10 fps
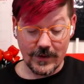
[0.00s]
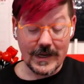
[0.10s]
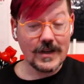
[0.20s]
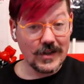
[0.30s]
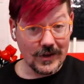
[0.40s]
which I
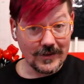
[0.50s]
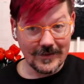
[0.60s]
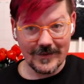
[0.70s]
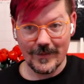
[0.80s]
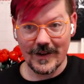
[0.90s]
do,
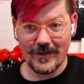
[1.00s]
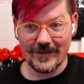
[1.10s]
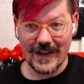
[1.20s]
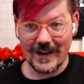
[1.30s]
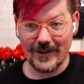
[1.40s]
but
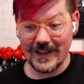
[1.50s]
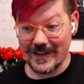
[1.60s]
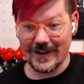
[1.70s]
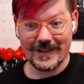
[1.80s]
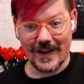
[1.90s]
I don't eat
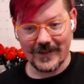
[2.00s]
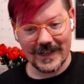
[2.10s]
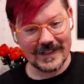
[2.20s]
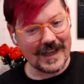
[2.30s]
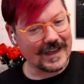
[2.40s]
there as often
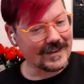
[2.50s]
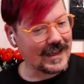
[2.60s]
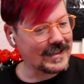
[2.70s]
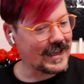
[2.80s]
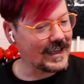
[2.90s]
as I
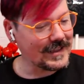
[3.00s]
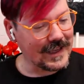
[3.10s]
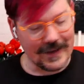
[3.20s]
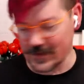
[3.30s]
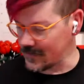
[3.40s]
get the
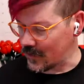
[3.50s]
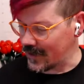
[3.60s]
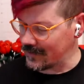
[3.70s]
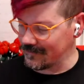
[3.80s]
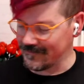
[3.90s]
gifts for it.